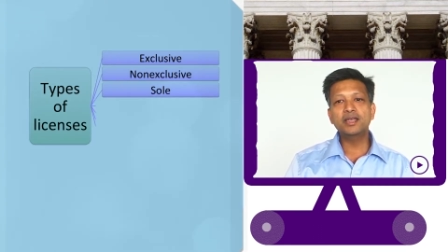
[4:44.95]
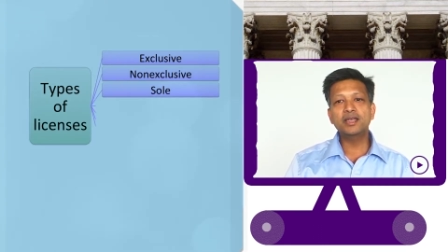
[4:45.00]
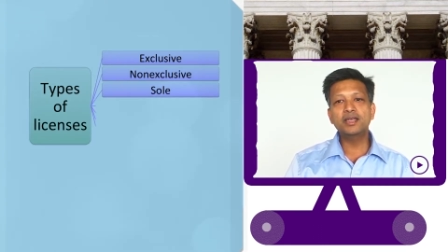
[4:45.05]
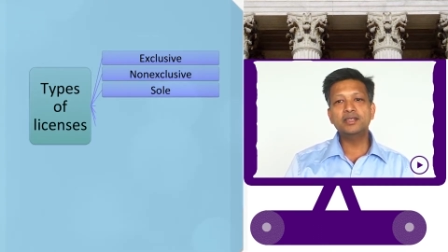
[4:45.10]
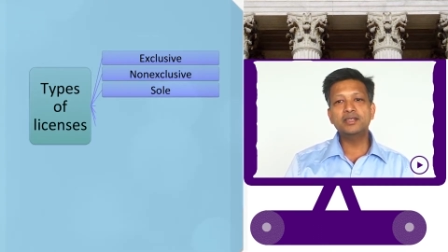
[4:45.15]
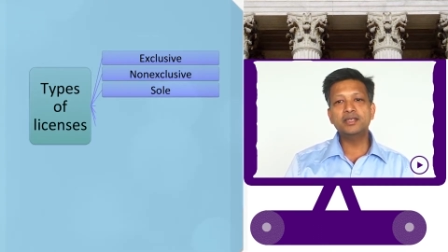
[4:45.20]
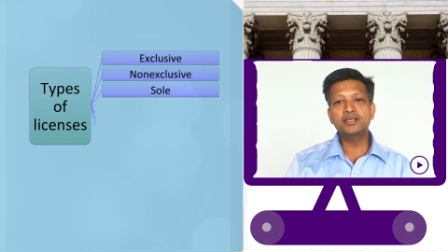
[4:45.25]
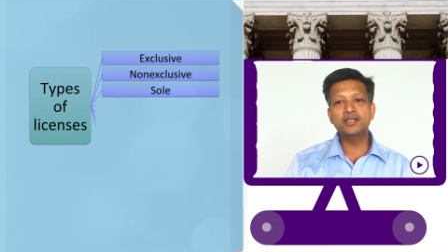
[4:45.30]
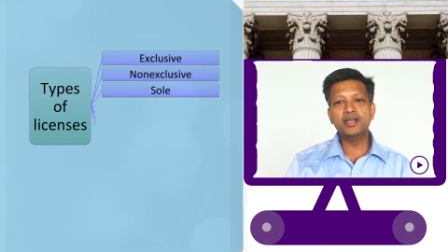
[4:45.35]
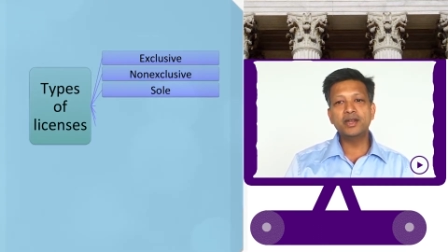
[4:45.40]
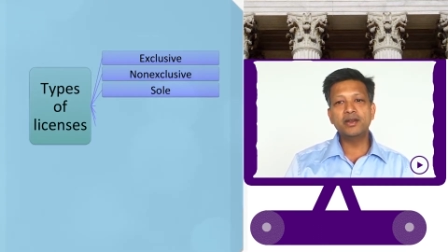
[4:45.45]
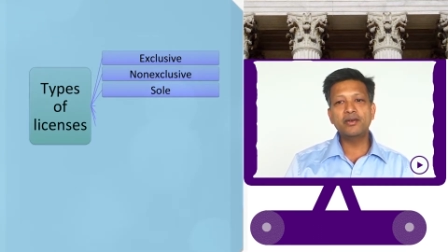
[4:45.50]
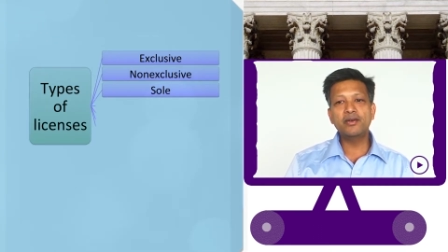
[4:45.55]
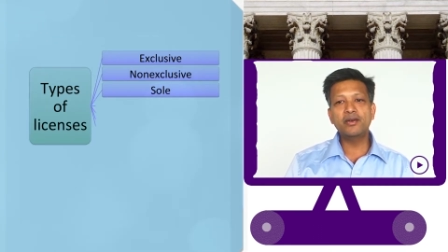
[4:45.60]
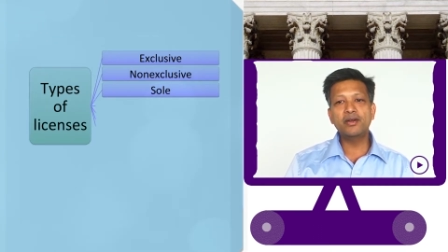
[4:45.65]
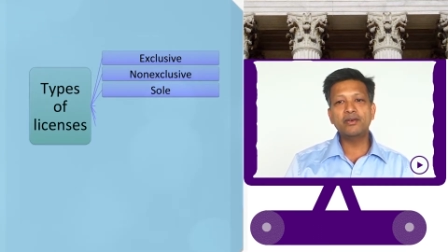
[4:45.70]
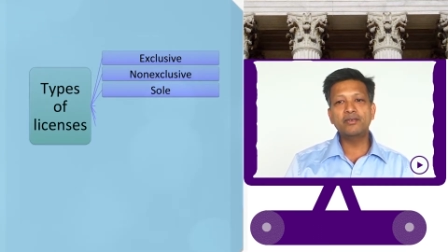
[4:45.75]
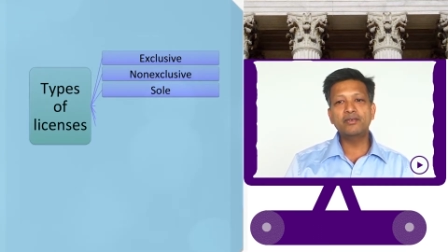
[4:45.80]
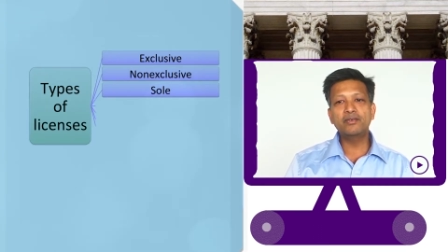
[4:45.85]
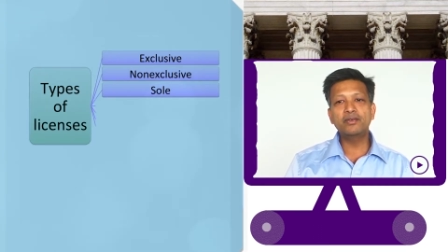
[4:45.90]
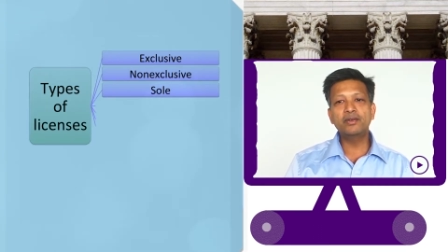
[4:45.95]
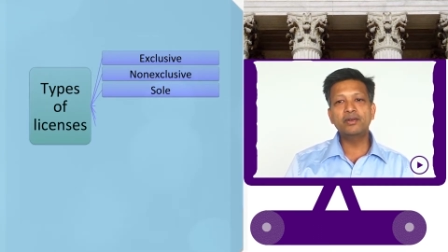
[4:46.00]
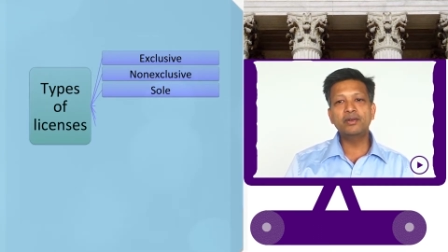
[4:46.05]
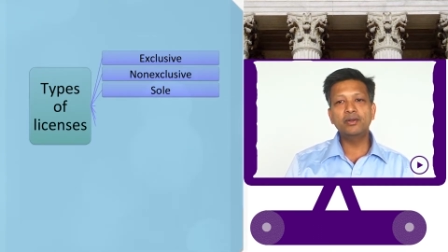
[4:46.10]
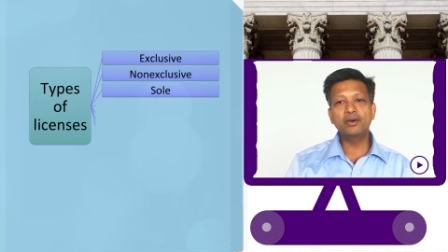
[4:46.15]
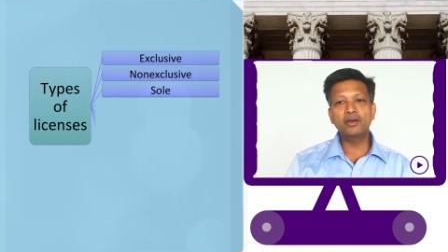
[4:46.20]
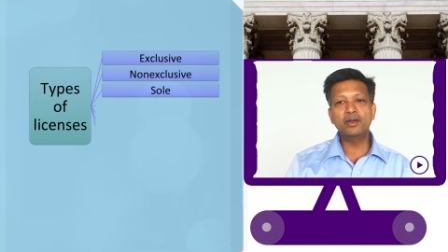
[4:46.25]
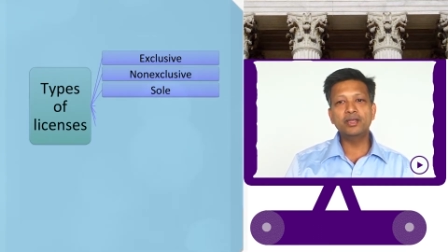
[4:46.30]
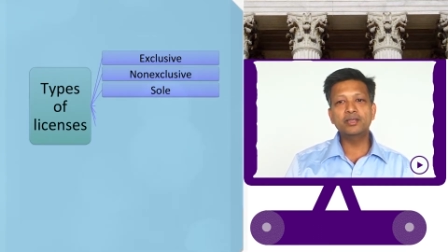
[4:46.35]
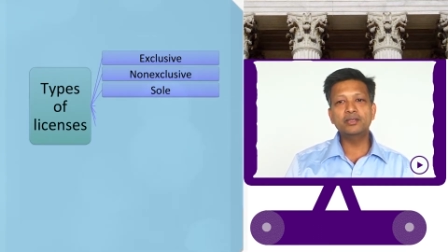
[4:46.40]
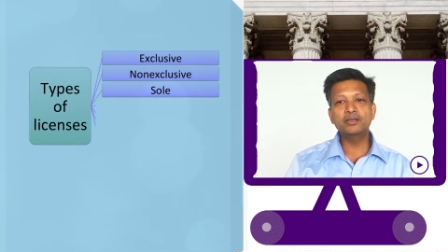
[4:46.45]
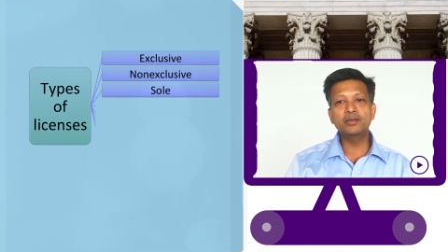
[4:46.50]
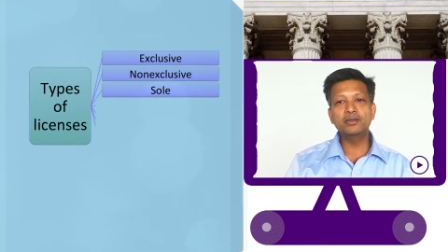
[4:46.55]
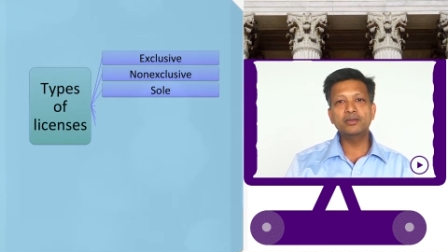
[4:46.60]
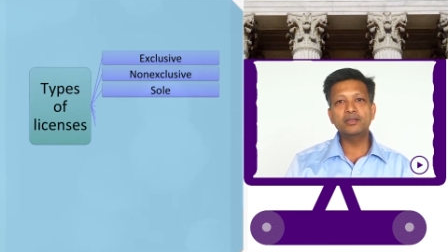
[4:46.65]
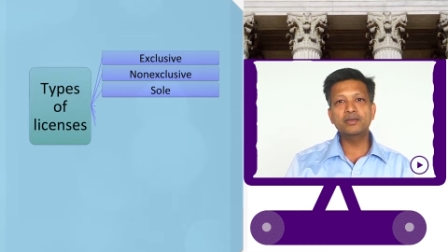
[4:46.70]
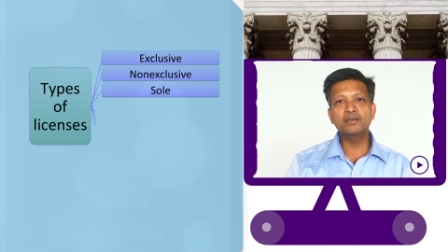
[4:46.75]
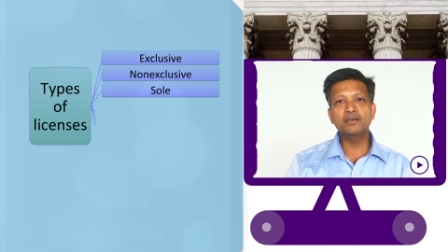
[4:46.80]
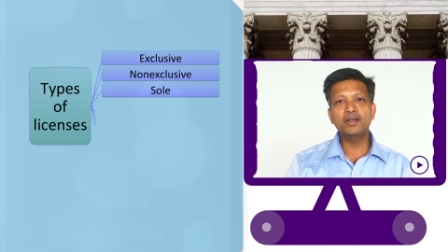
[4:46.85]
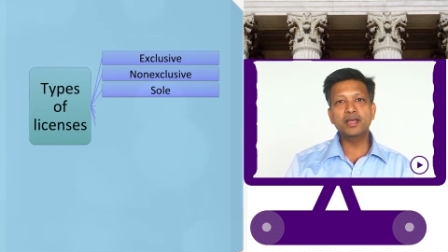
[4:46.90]
is a genre of
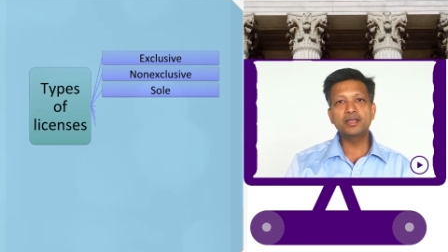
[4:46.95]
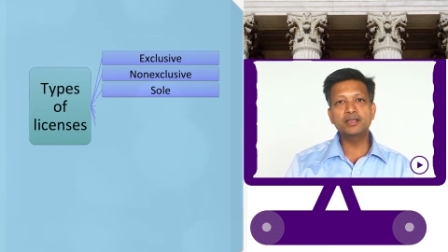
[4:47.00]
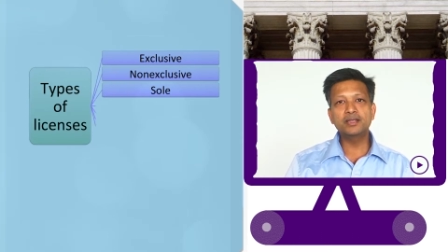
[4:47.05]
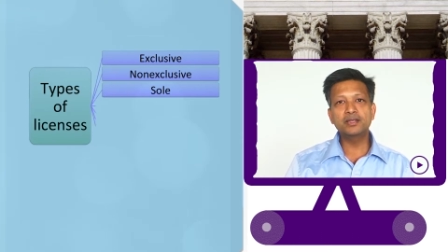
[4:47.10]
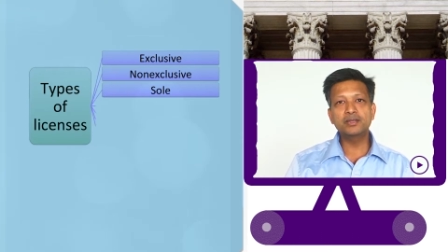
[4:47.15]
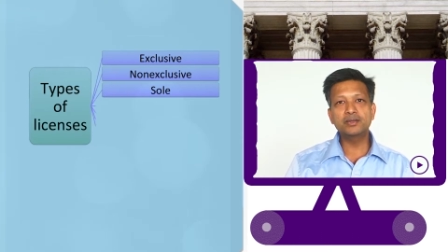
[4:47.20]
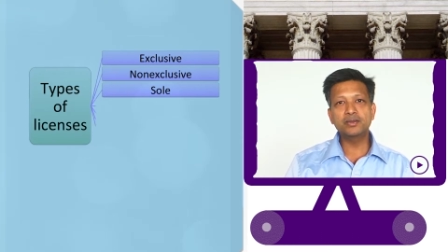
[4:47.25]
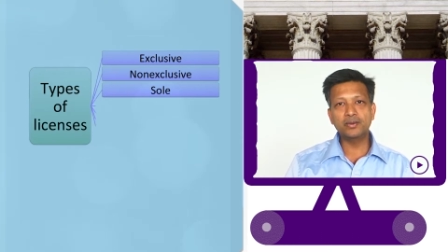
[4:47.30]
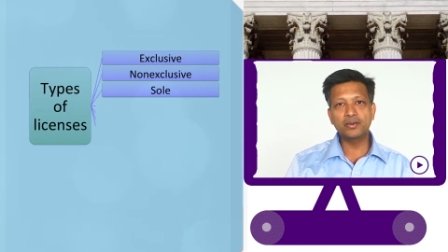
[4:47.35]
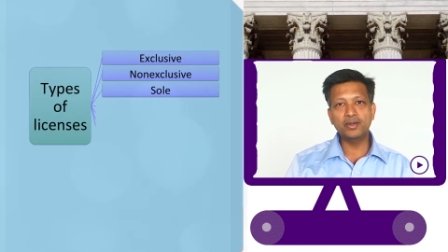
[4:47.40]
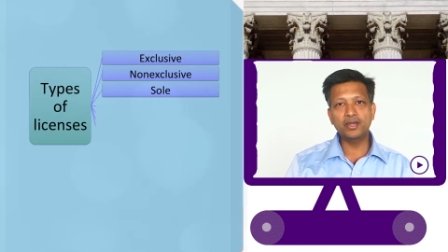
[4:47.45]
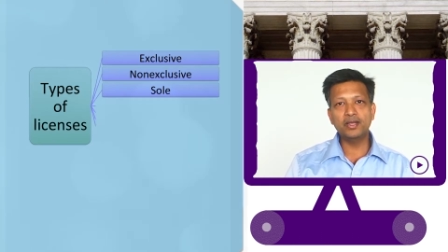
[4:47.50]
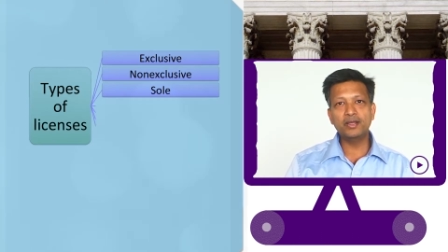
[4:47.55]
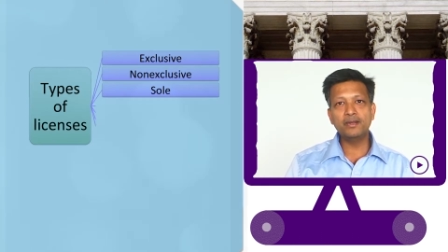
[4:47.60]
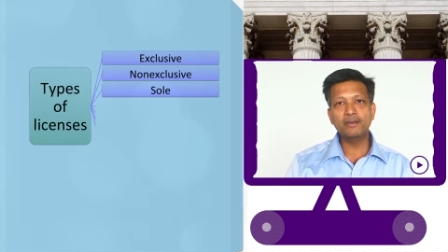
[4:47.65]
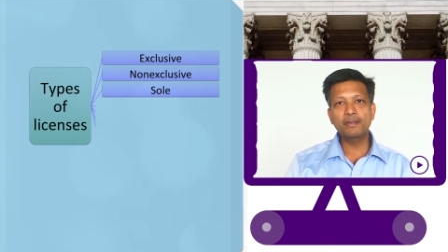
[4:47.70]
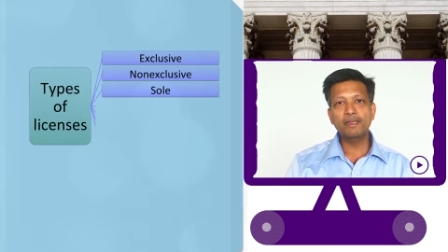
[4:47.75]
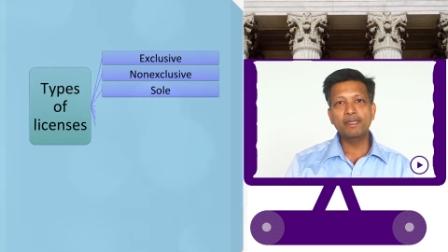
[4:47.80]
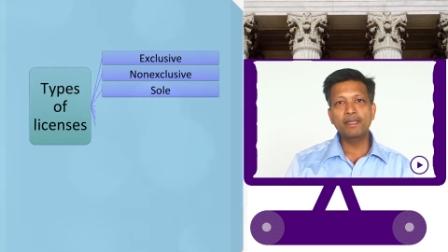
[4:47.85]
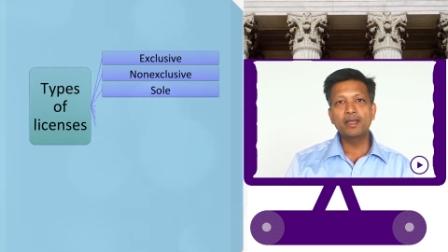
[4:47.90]
non-exclusive license only